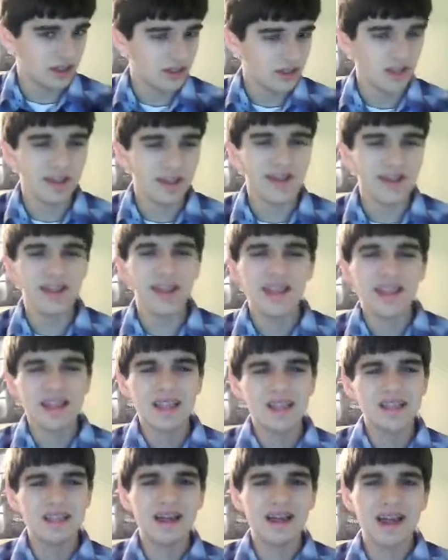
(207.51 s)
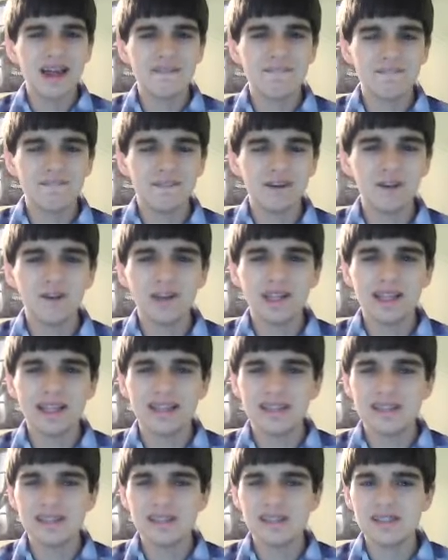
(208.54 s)
Like, I feel
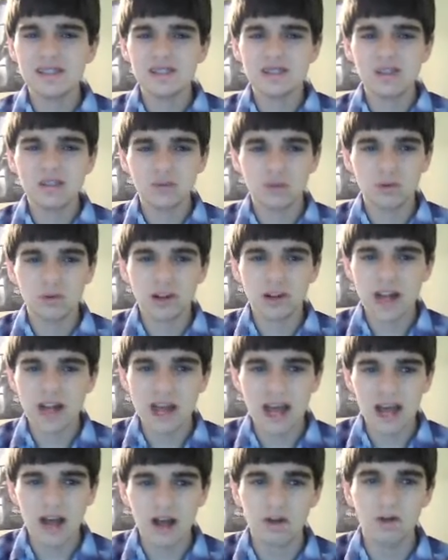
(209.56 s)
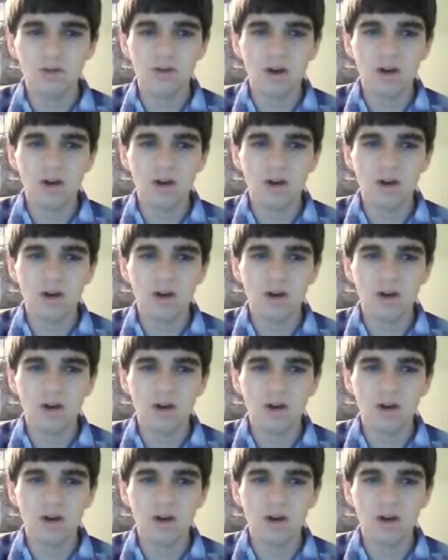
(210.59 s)
like this is sort of how